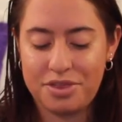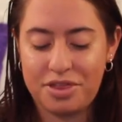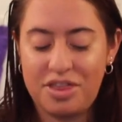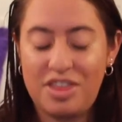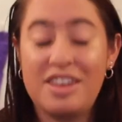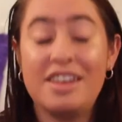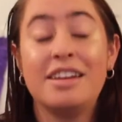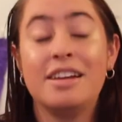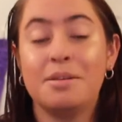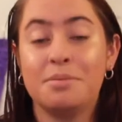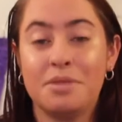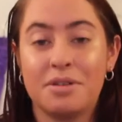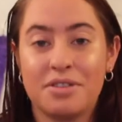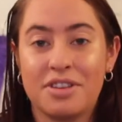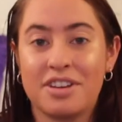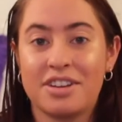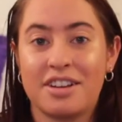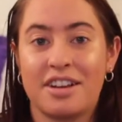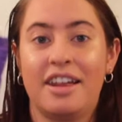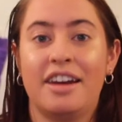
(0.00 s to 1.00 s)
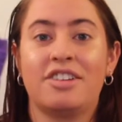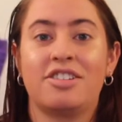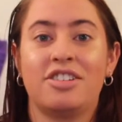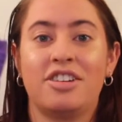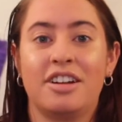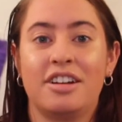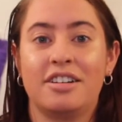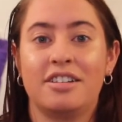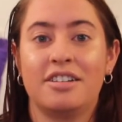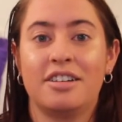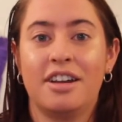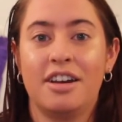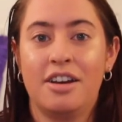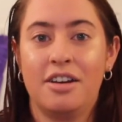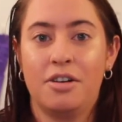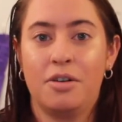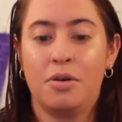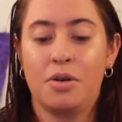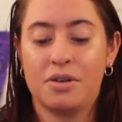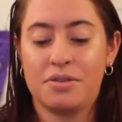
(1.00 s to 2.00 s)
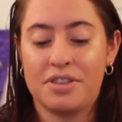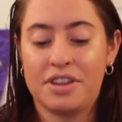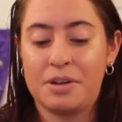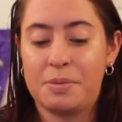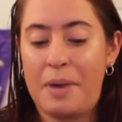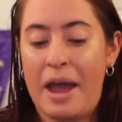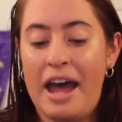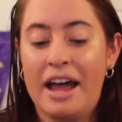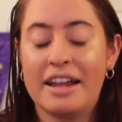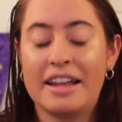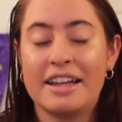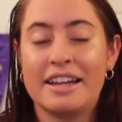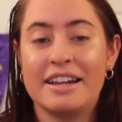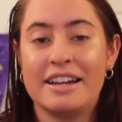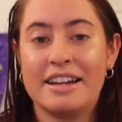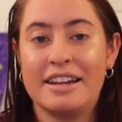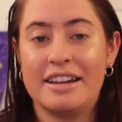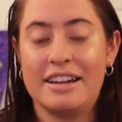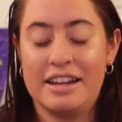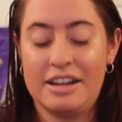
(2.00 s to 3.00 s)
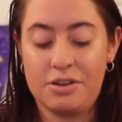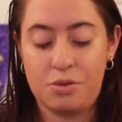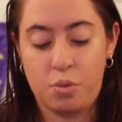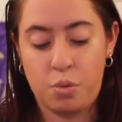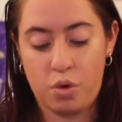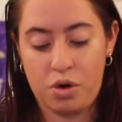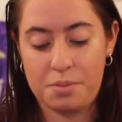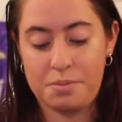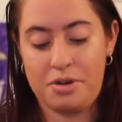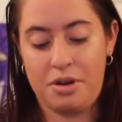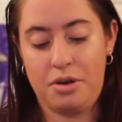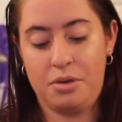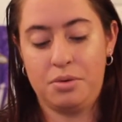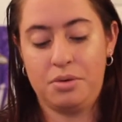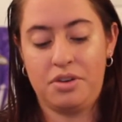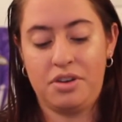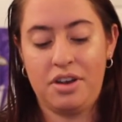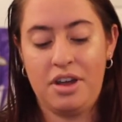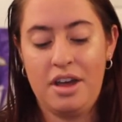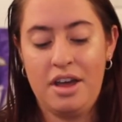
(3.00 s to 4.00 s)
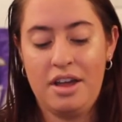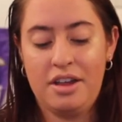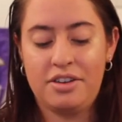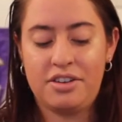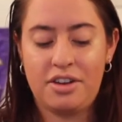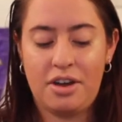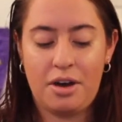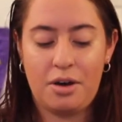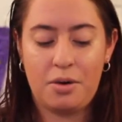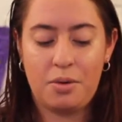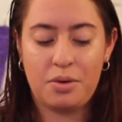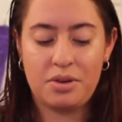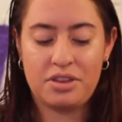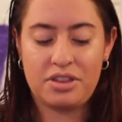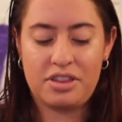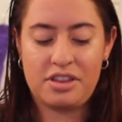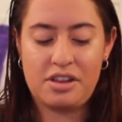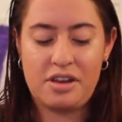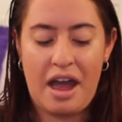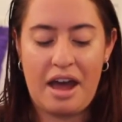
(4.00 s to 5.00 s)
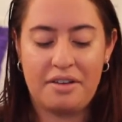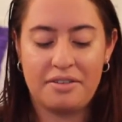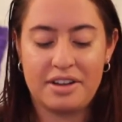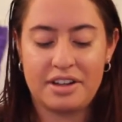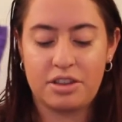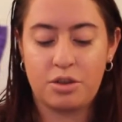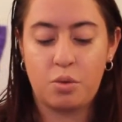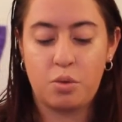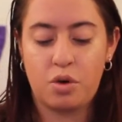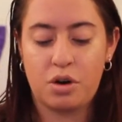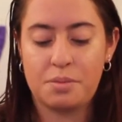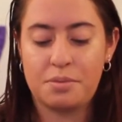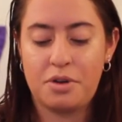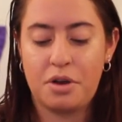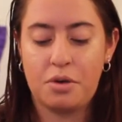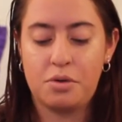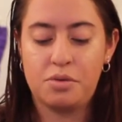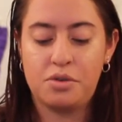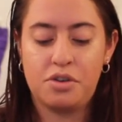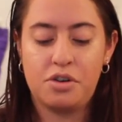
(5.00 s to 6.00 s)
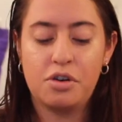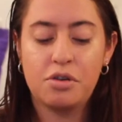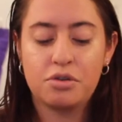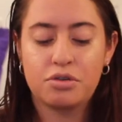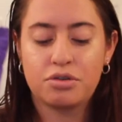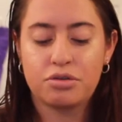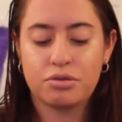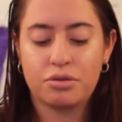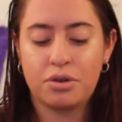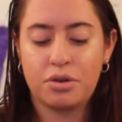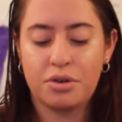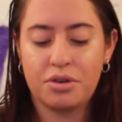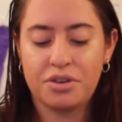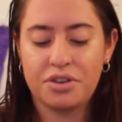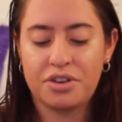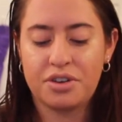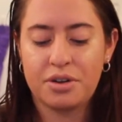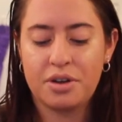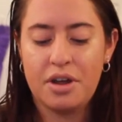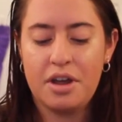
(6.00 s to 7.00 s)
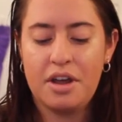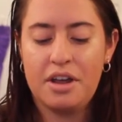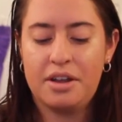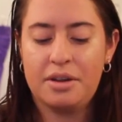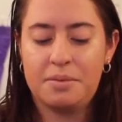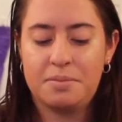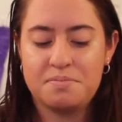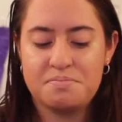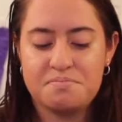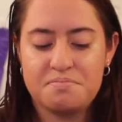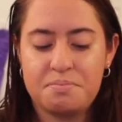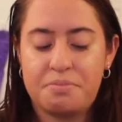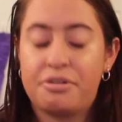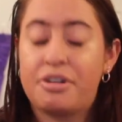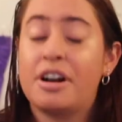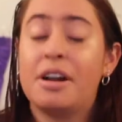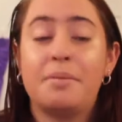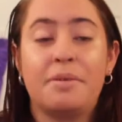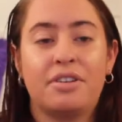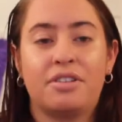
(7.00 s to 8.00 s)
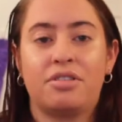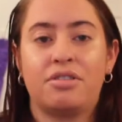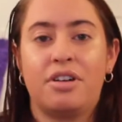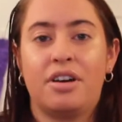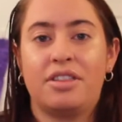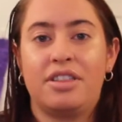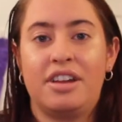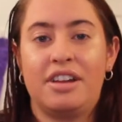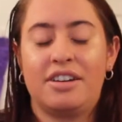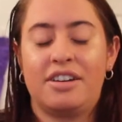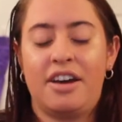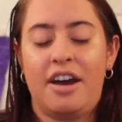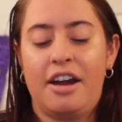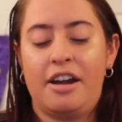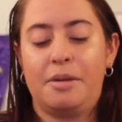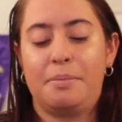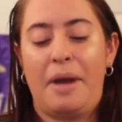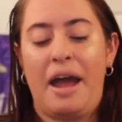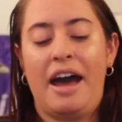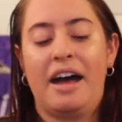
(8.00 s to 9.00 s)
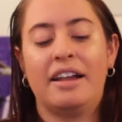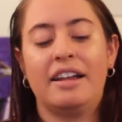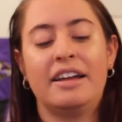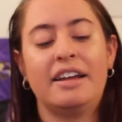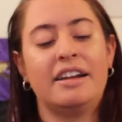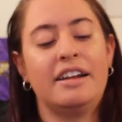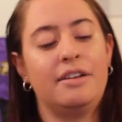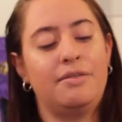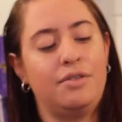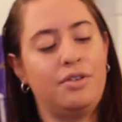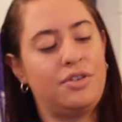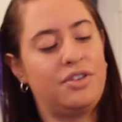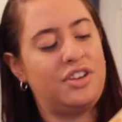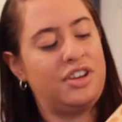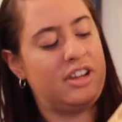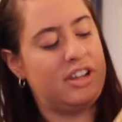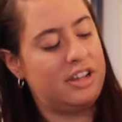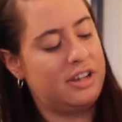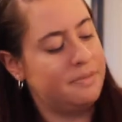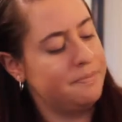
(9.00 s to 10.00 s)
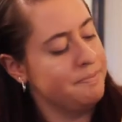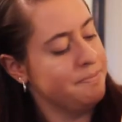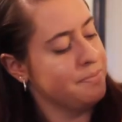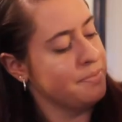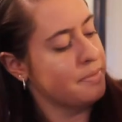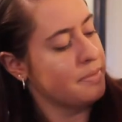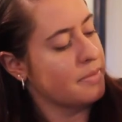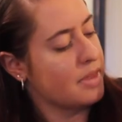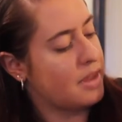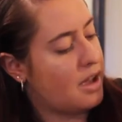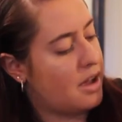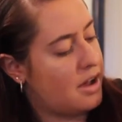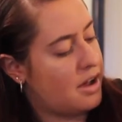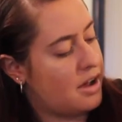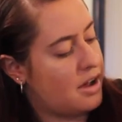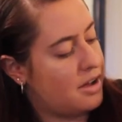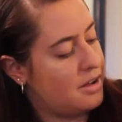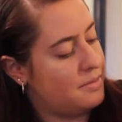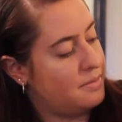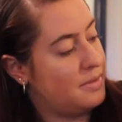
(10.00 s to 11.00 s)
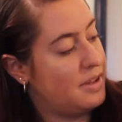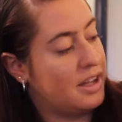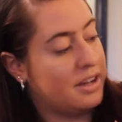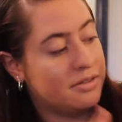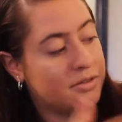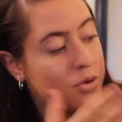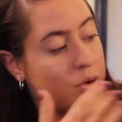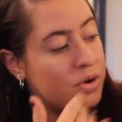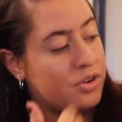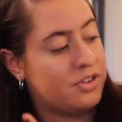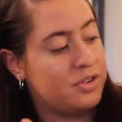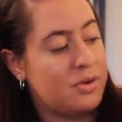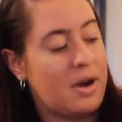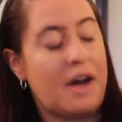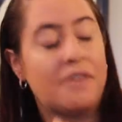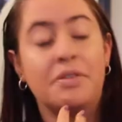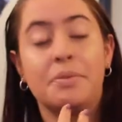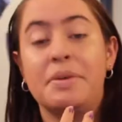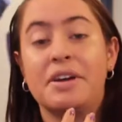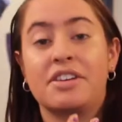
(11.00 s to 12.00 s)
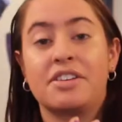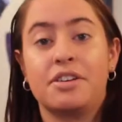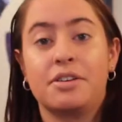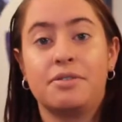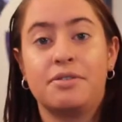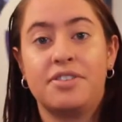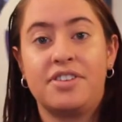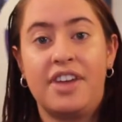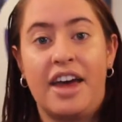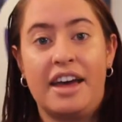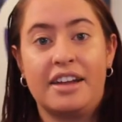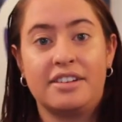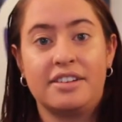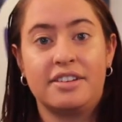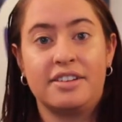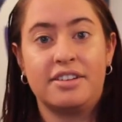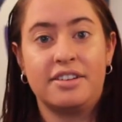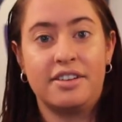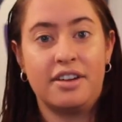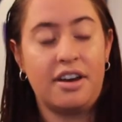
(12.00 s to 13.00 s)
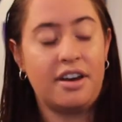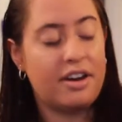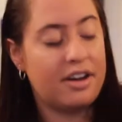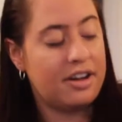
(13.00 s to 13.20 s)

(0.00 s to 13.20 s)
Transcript: theme of this collection, or of this palette, is warm tones. So you have the warm tone neutrals pretty much throughout the entire palette, if you see. And of course you have a mix of satin